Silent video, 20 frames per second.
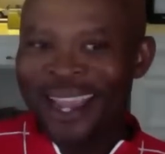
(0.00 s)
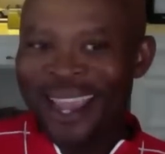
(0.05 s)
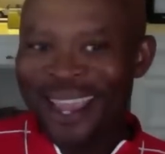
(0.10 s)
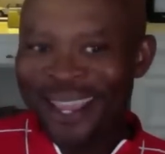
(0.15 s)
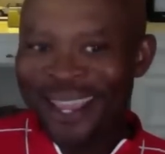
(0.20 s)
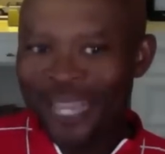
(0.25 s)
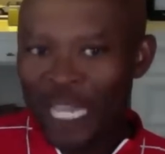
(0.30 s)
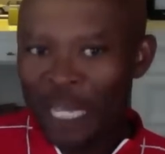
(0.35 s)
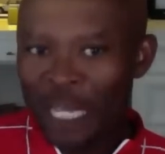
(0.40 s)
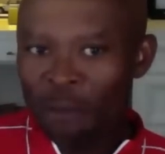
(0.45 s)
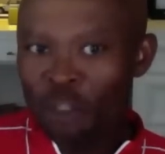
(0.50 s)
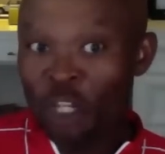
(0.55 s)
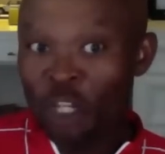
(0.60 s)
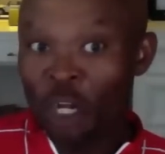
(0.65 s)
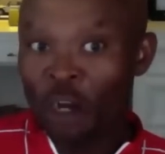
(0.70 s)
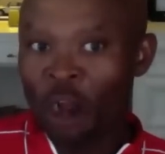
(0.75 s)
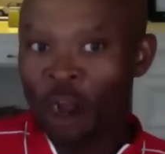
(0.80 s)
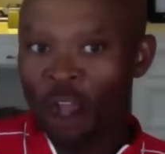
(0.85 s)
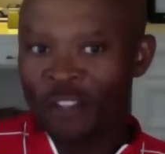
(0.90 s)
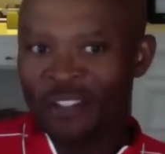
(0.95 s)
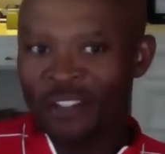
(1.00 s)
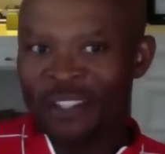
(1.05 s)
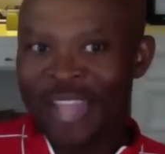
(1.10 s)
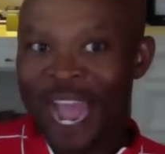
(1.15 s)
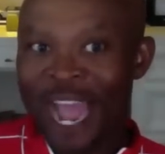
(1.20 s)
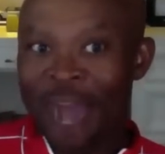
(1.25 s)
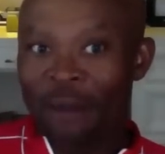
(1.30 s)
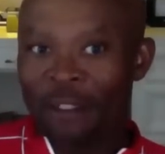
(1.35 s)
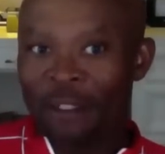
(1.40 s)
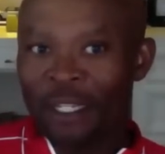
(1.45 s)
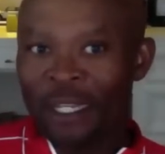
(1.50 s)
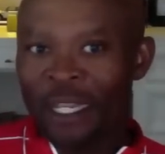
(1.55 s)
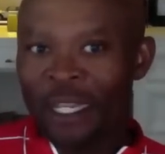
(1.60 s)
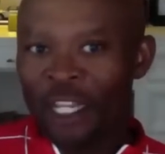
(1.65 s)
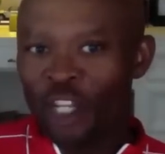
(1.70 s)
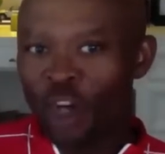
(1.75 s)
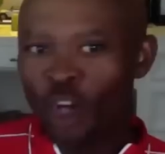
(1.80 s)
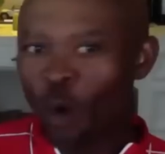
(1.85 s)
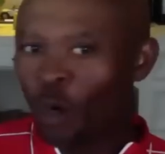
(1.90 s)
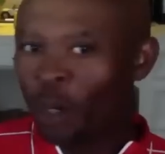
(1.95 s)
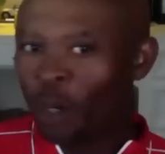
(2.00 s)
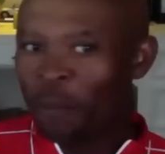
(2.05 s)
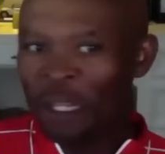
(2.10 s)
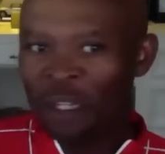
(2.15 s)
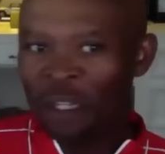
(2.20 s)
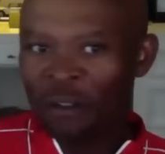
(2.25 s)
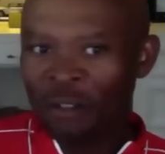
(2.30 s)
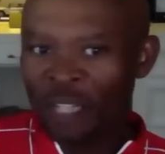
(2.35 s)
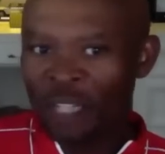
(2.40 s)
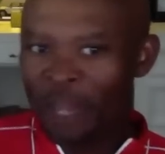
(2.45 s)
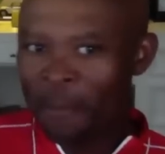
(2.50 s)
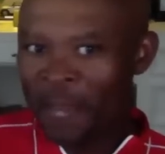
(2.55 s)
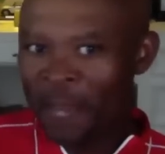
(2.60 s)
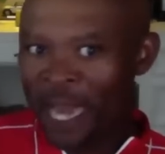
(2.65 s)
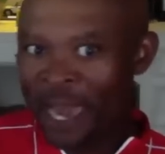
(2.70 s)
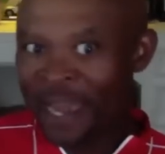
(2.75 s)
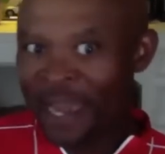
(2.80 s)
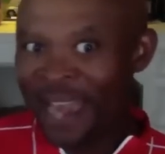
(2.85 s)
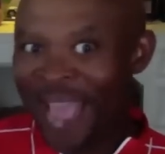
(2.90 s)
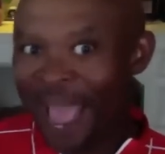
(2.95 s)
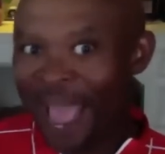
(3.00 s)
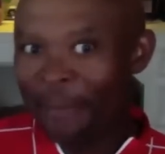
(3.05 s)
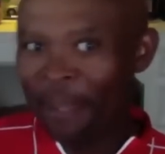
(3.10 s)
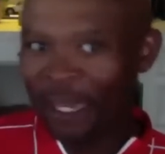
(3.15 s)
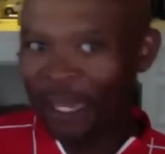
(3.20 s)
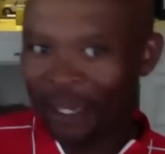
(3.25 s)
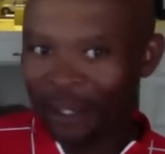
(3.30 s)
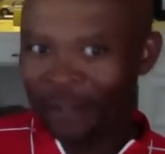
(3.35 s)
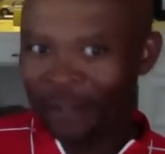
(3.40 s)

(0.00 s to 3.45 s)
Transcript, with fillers: It keeps your costs down. You don't want to be dibbing and dabbing